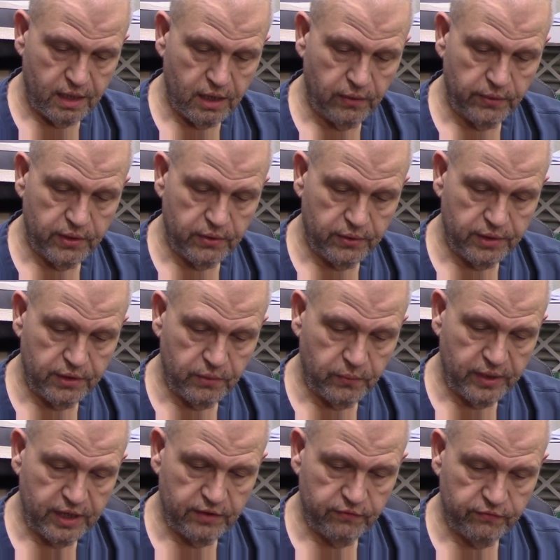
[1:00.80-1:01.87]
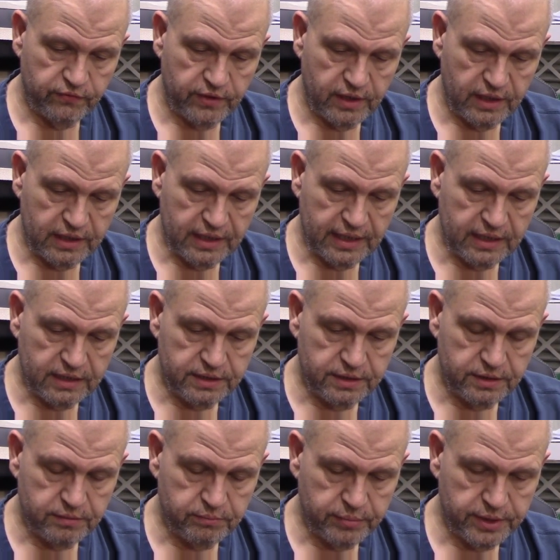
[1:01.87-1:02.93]
going on in the way of uh,
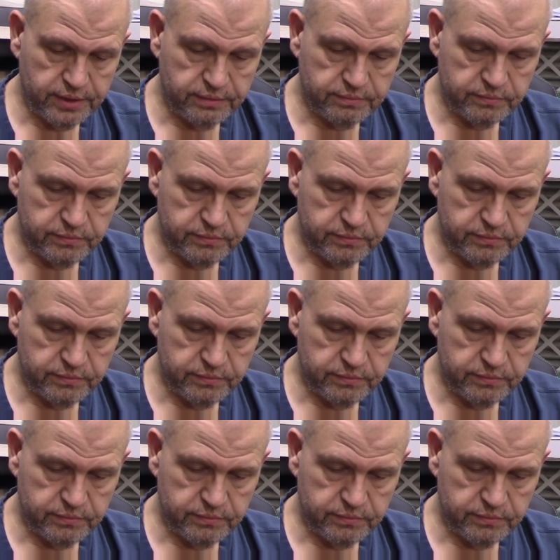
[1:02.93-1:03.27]
Lakeland, but